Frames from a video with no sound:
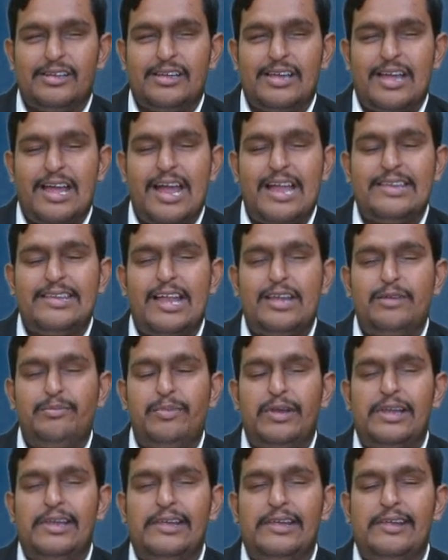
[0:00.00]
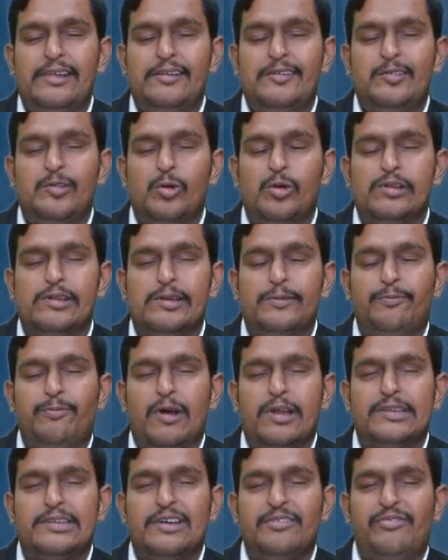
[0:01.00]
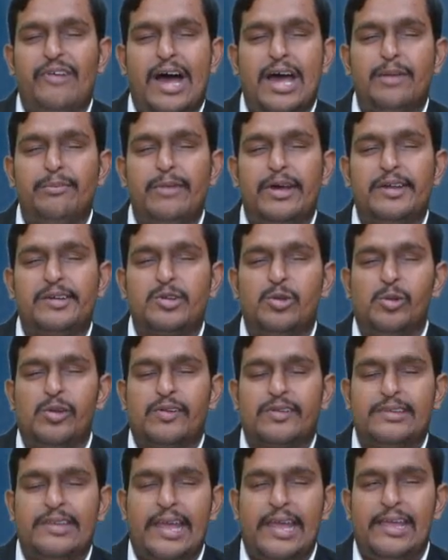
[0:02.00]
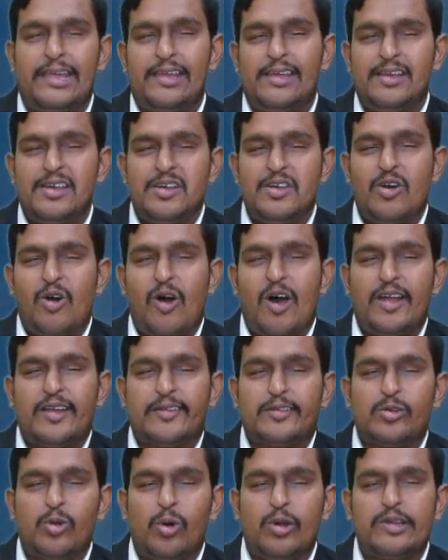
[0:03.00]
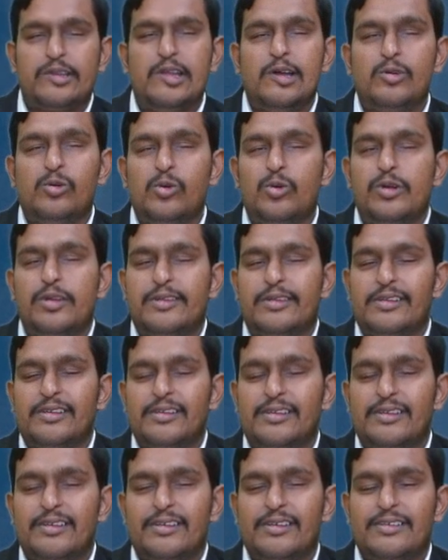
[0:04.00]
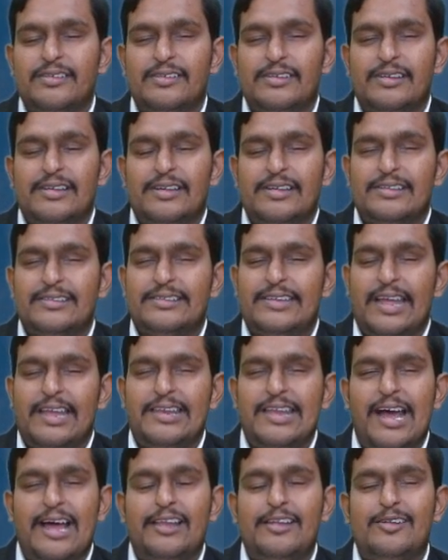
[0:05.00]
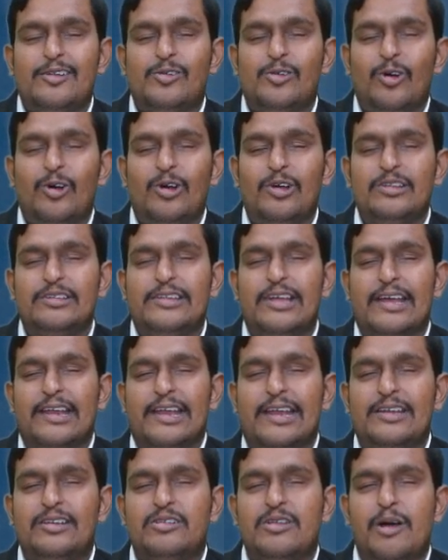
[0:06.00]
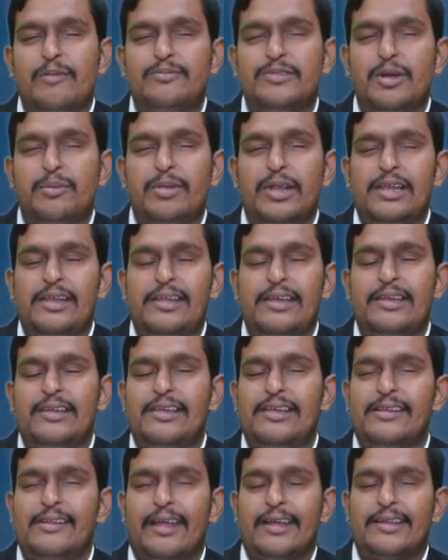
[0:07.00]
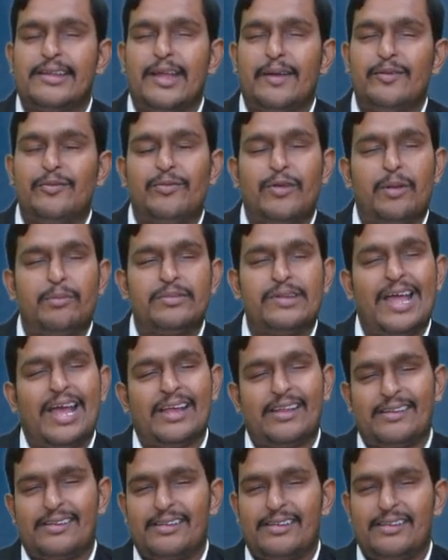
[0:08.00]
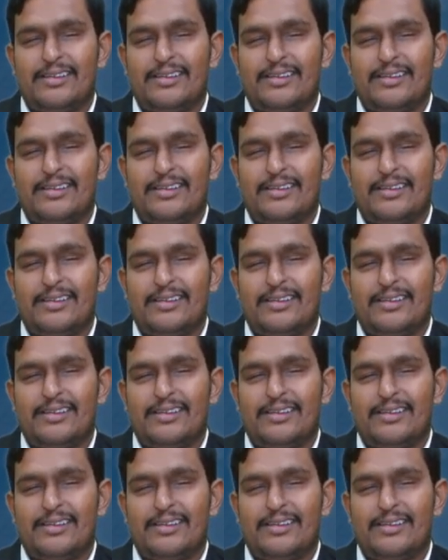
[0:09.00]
and that building is used for the farmer to stay or store the goods. Then also the rent of the building is exempt from tax.